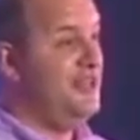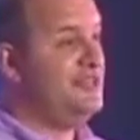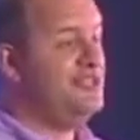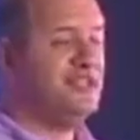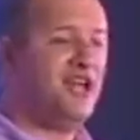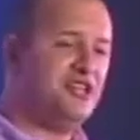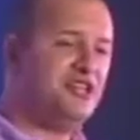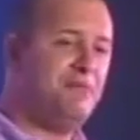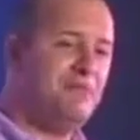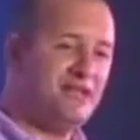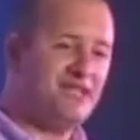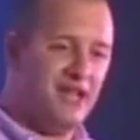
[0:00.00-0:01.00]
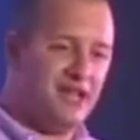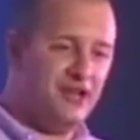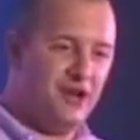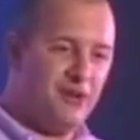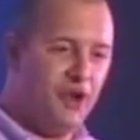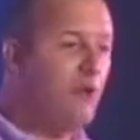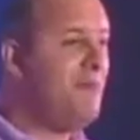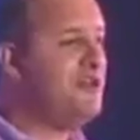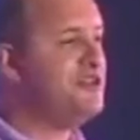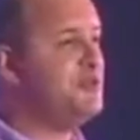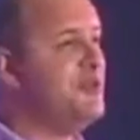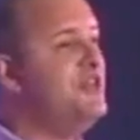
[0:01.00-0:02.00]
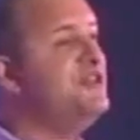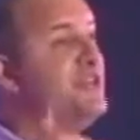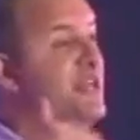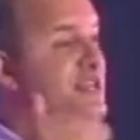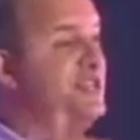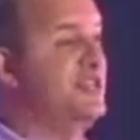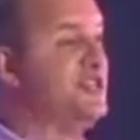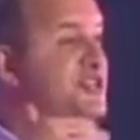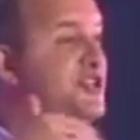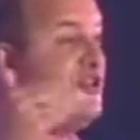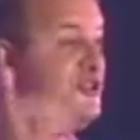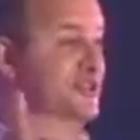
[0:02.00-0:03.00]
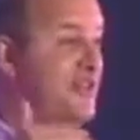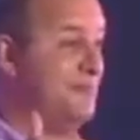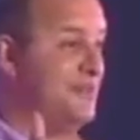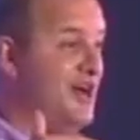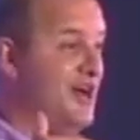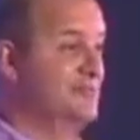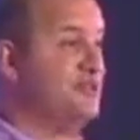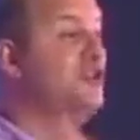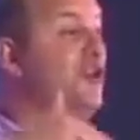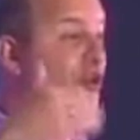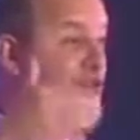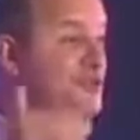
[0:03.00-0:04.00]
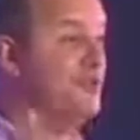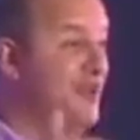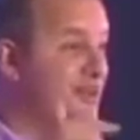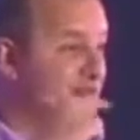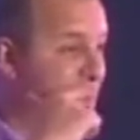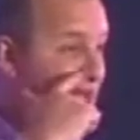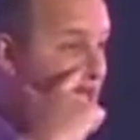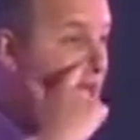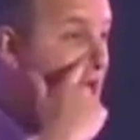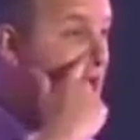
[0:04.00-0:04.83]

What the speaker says: There's such a almost we use it as an excuse sometimes not to innovate.